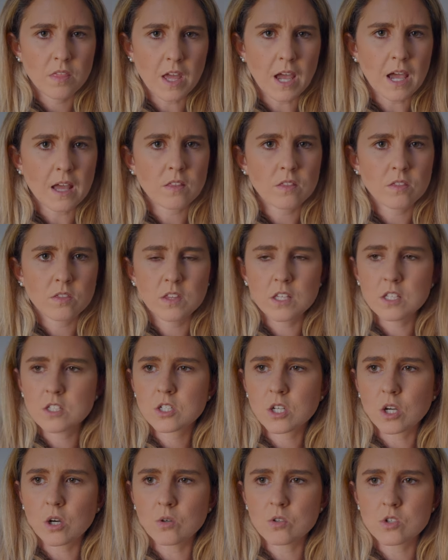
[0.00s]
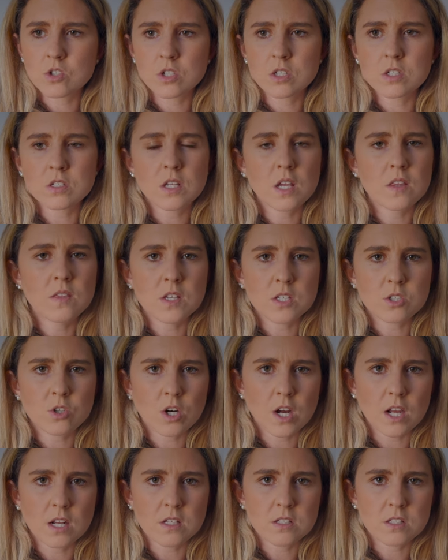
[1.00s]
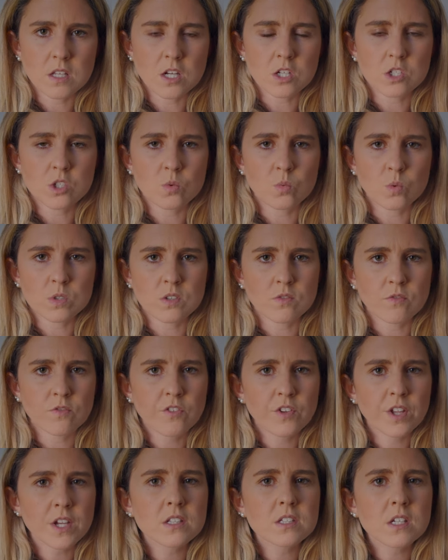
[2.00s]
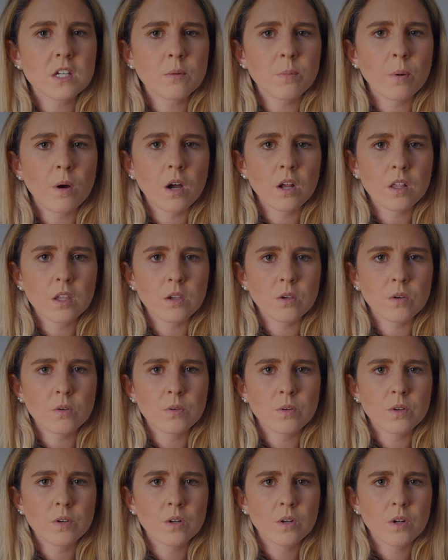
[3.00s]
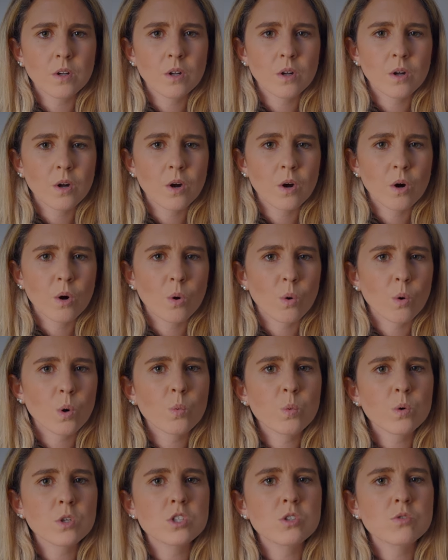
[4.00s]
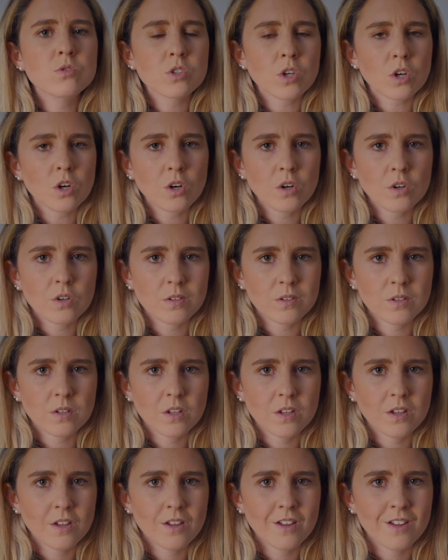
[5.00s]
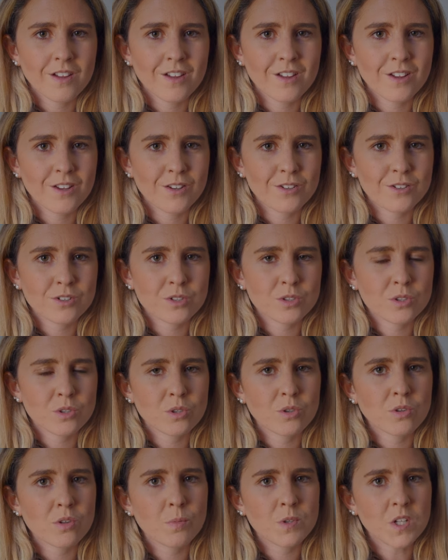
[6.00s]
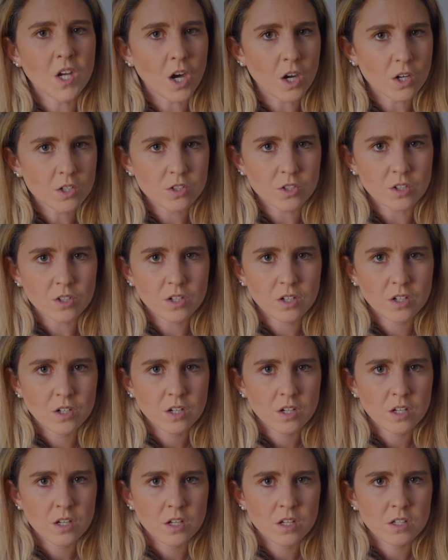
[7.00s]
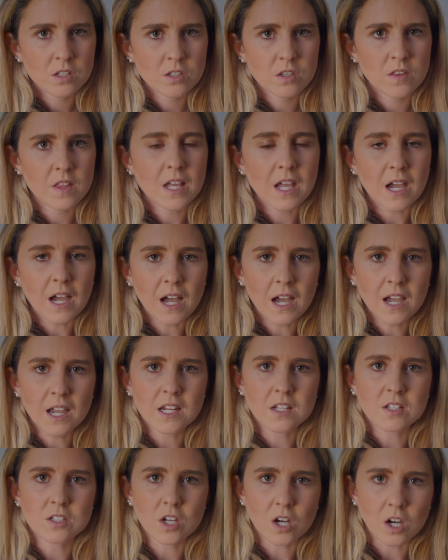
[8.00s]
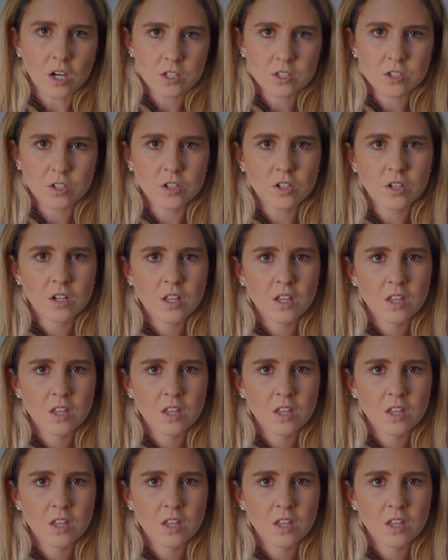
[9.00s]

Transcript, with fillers: that these coaches and this organization was inflicting upon you? Or would you turn to the doctor, the kind doctor